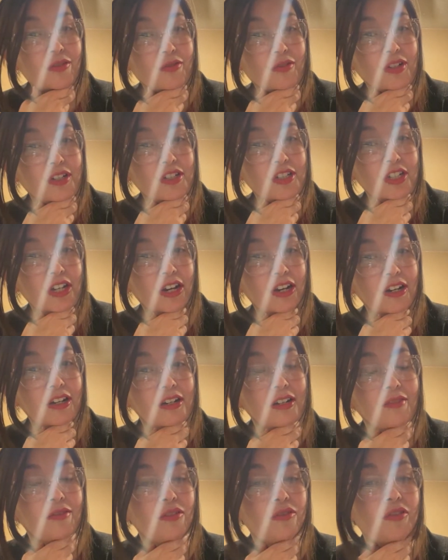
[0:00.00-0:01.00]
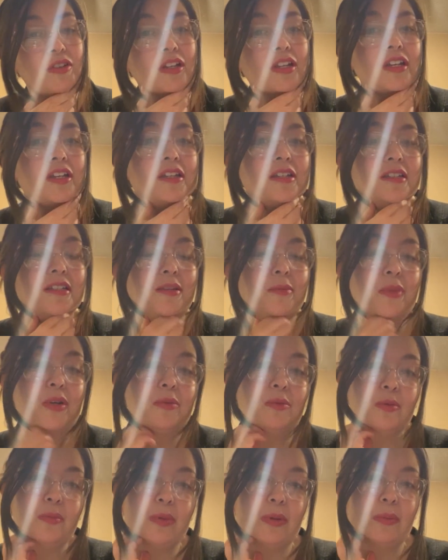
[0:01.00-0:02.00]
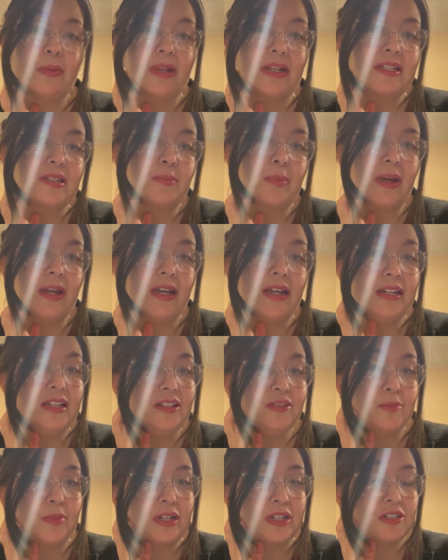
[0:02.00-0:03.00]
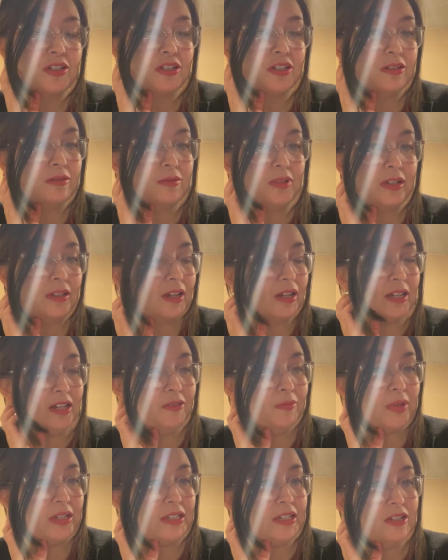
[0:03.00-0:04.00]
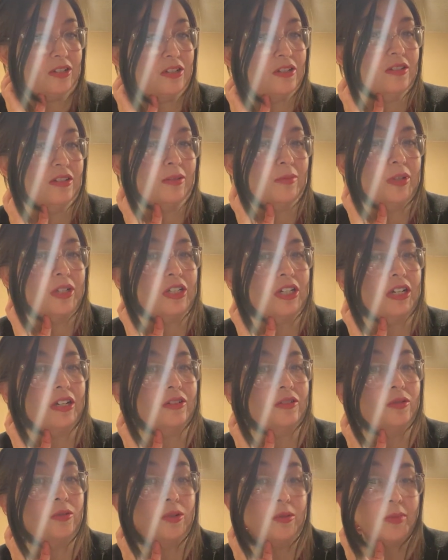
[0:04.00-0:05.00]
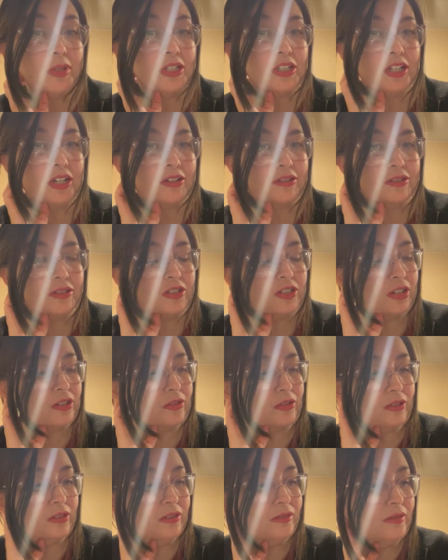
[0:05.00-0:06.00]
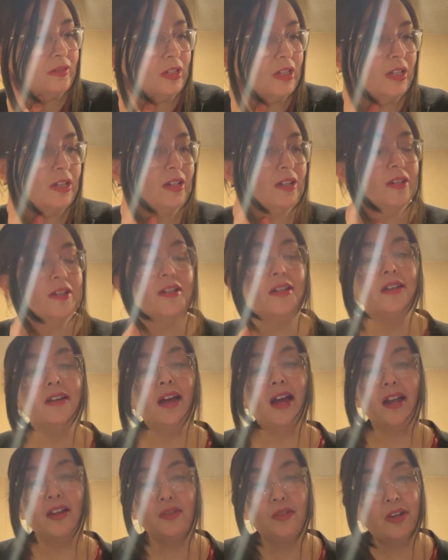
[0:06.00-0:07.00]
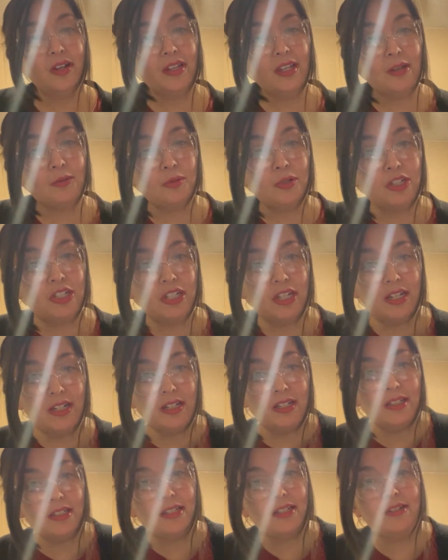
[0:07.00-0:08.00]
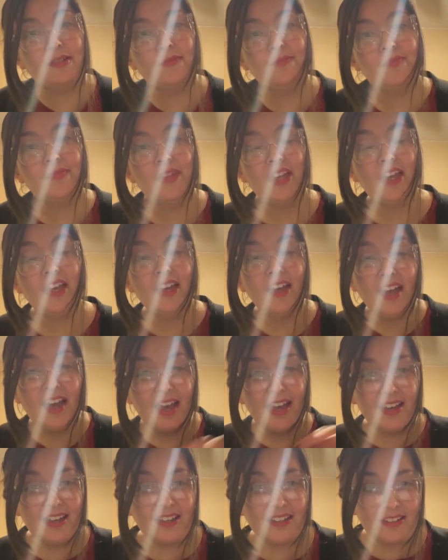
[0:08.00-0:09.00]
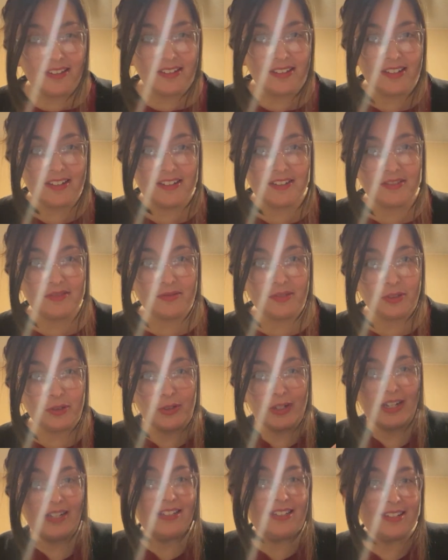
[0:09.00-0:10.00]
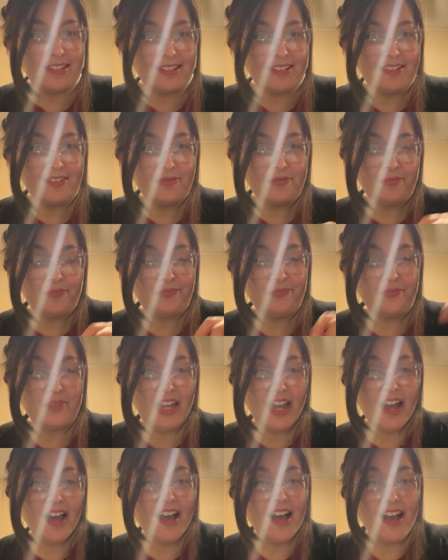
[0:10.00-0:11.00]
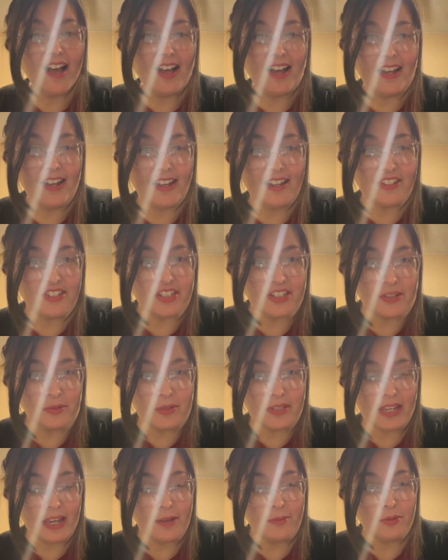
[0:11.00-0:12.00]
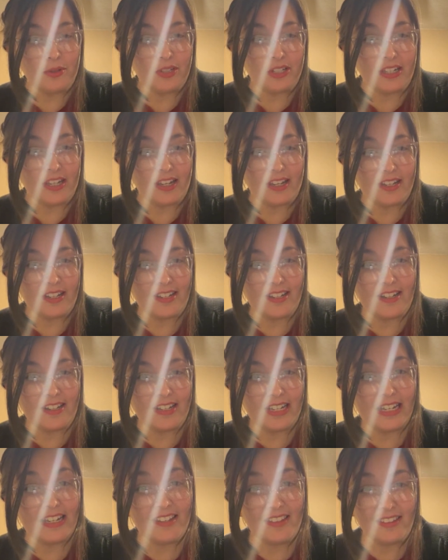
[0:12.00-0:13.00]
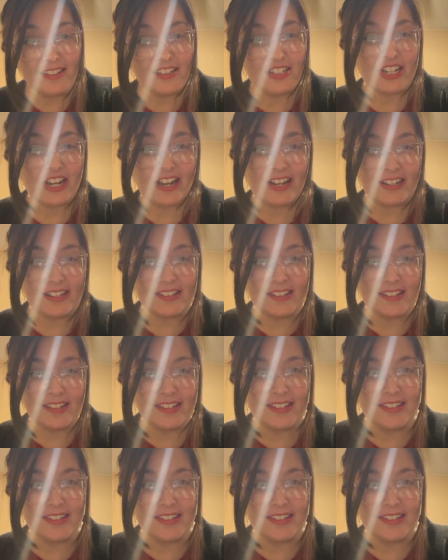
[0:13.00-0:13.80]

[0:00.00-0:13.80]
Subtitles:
free to share if you feel like somebody will be blessed by any of my teachings on my channel or my channel in general. I'd greatly appreciate it. And look what I did. I actually was able to get in the chat.